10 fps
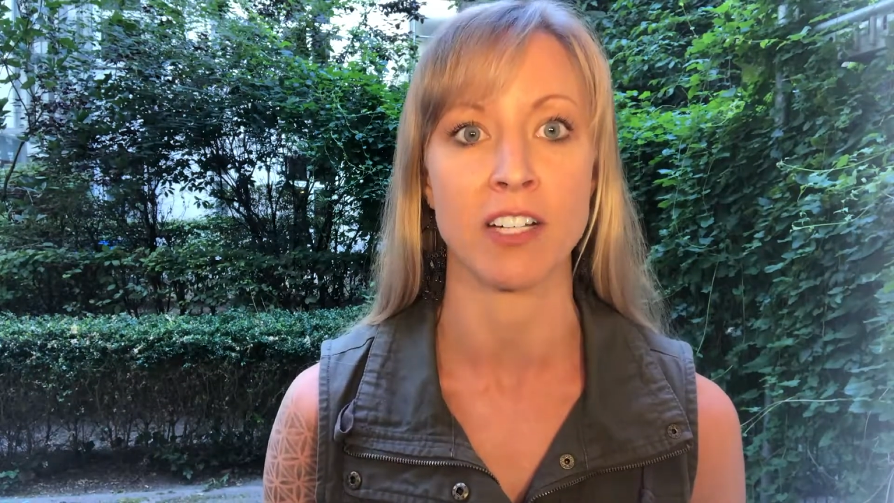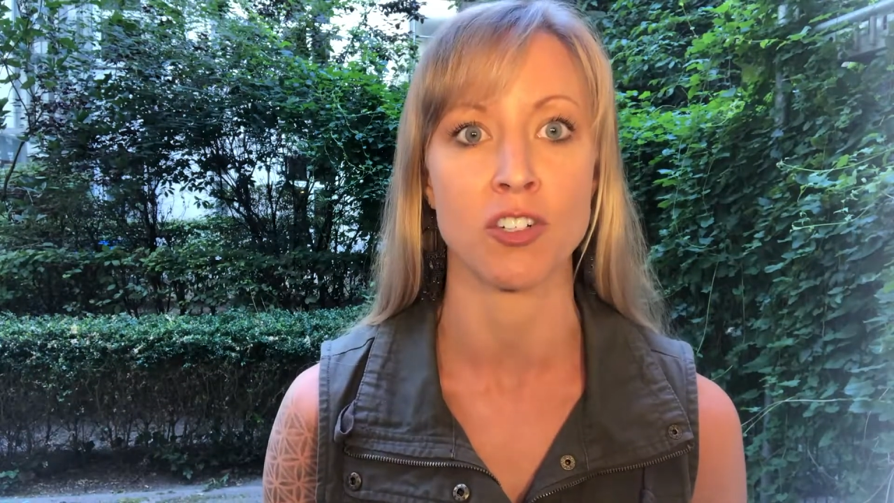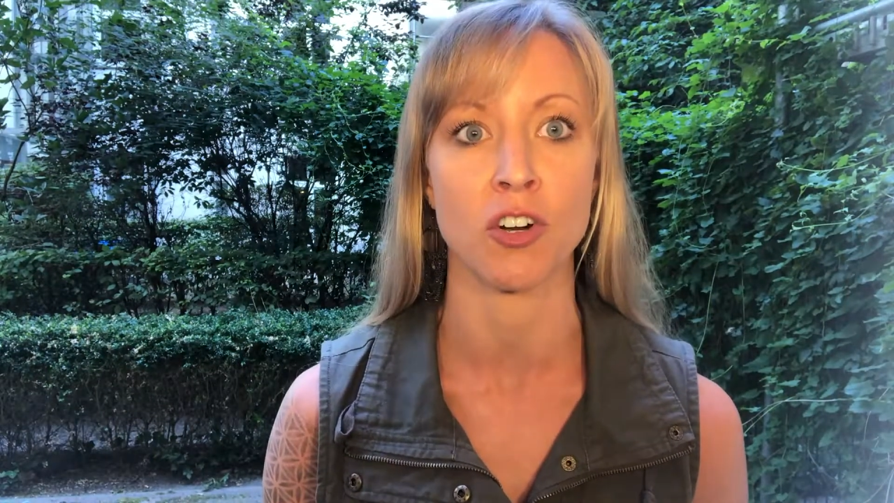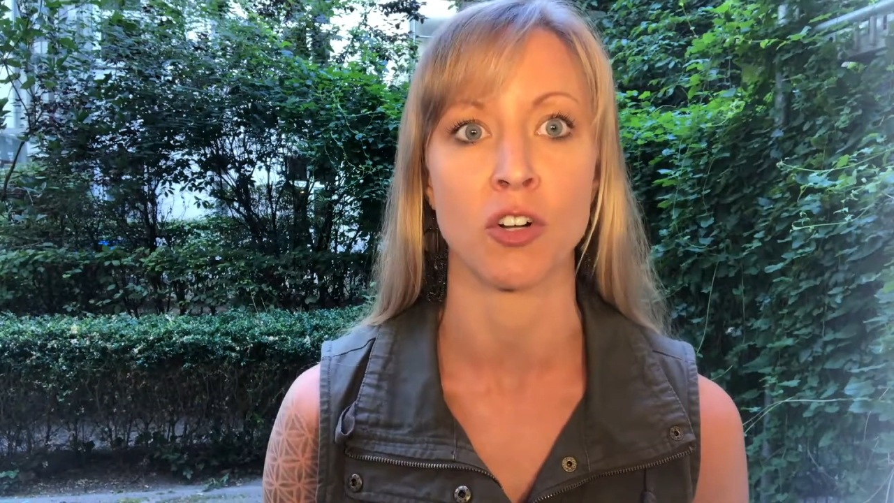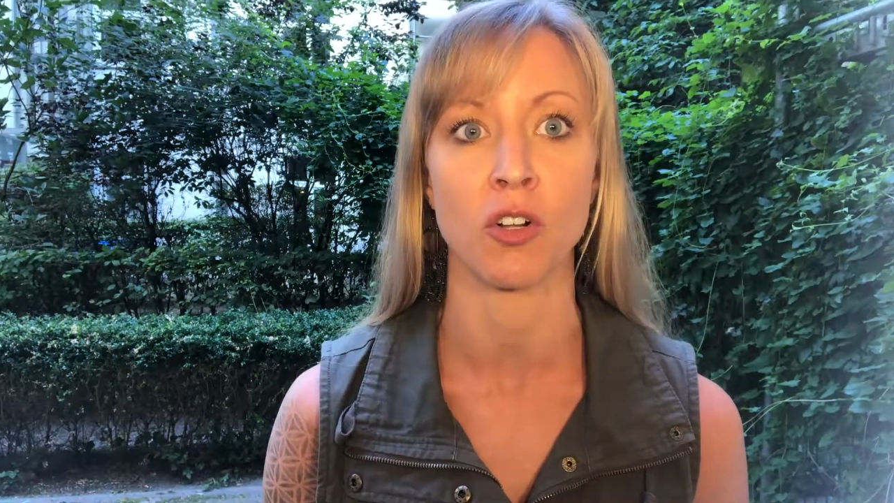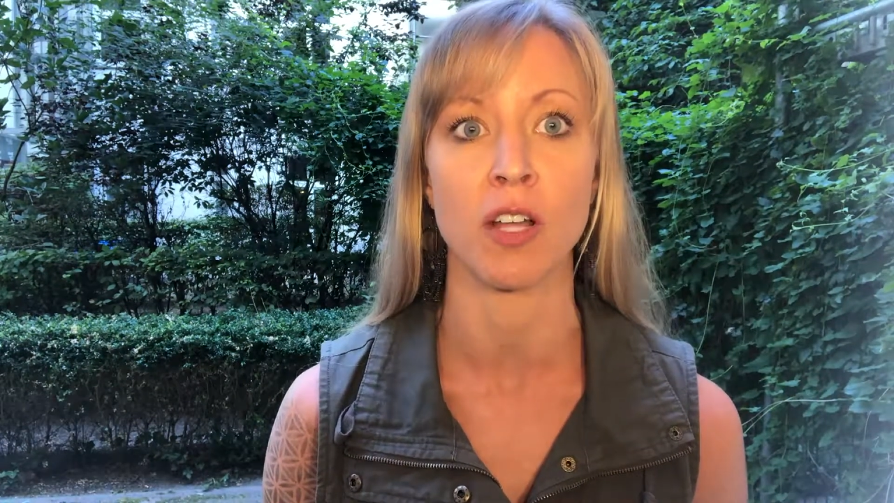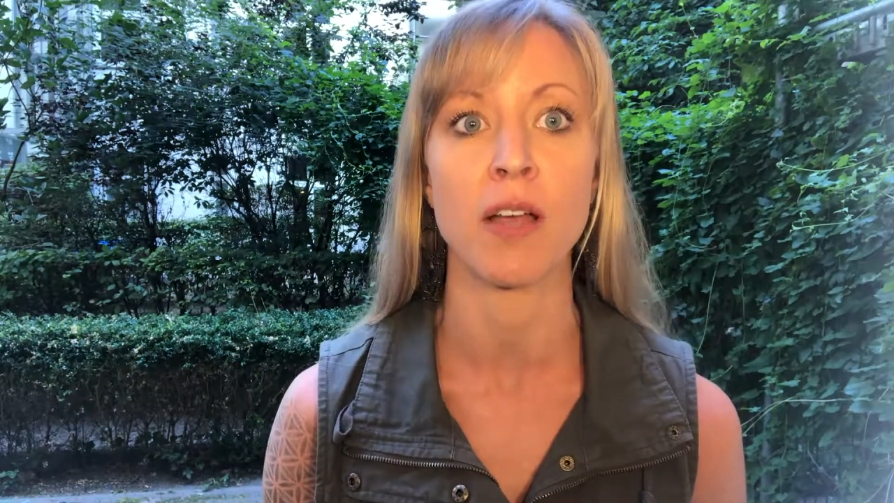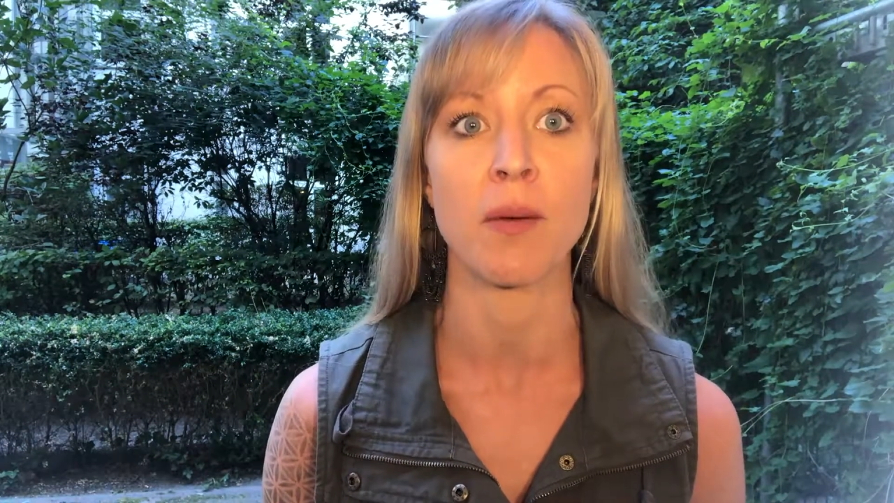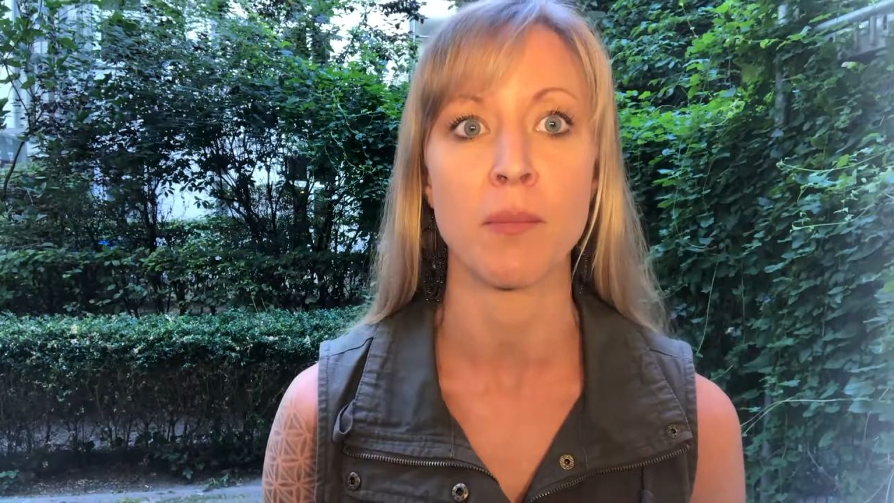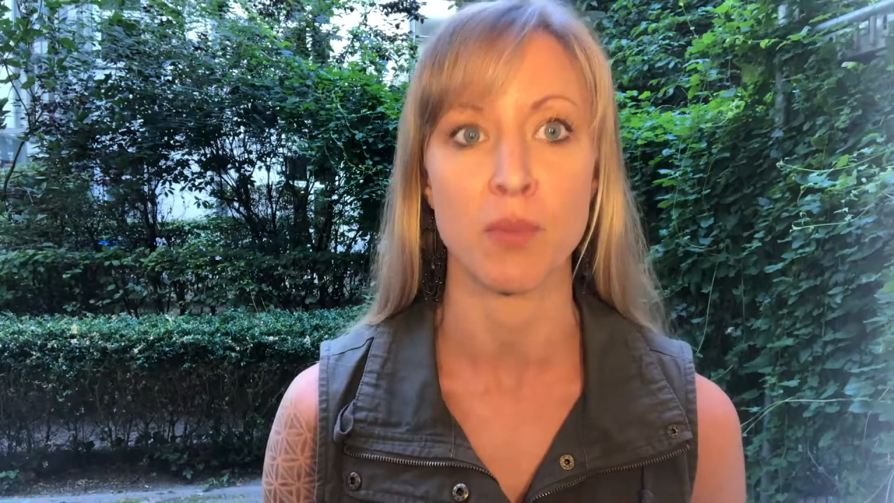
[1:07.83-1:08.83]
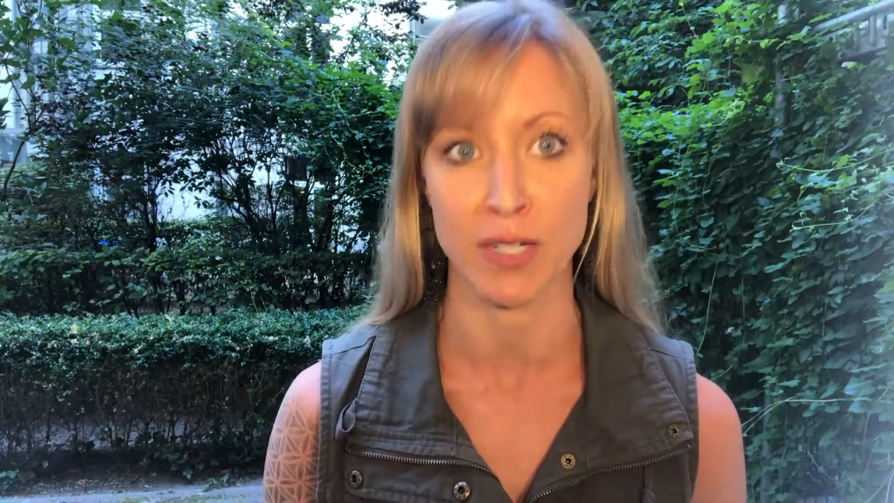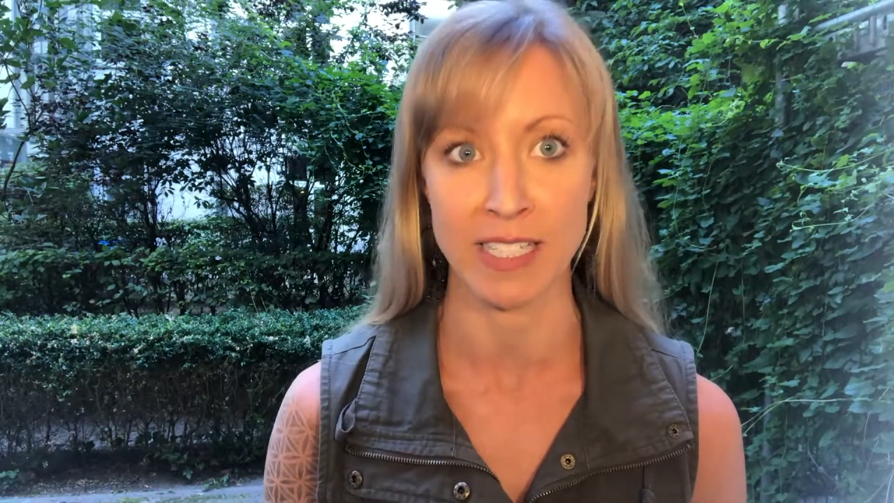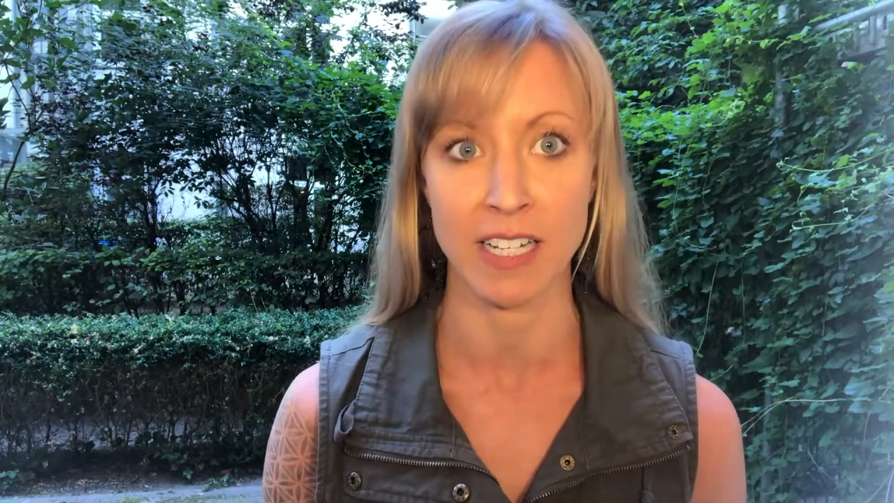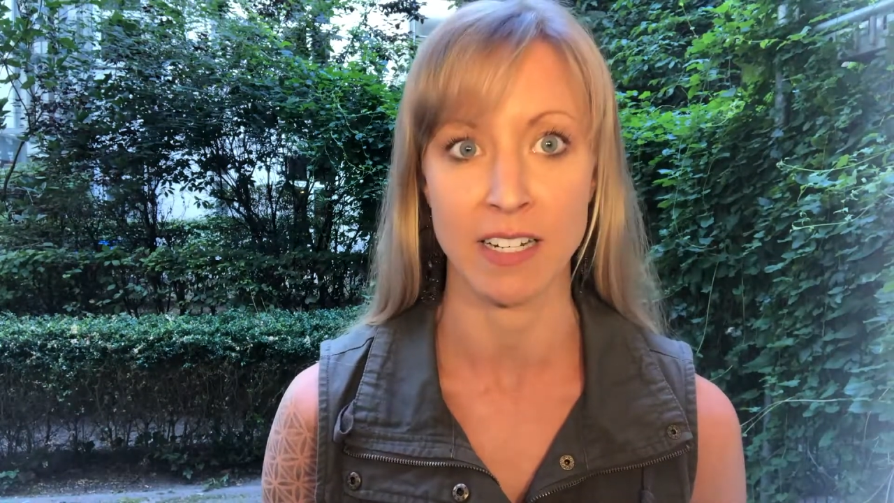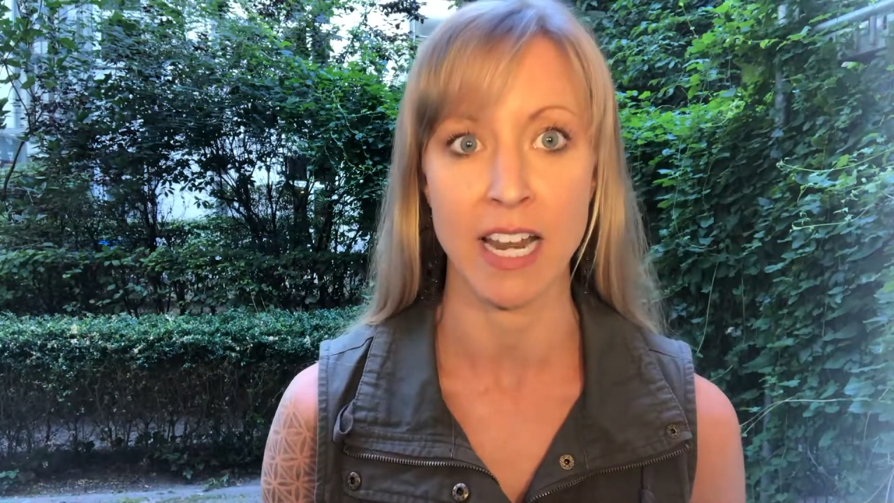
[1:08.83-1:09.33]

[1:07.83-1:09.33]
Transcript: internal prison.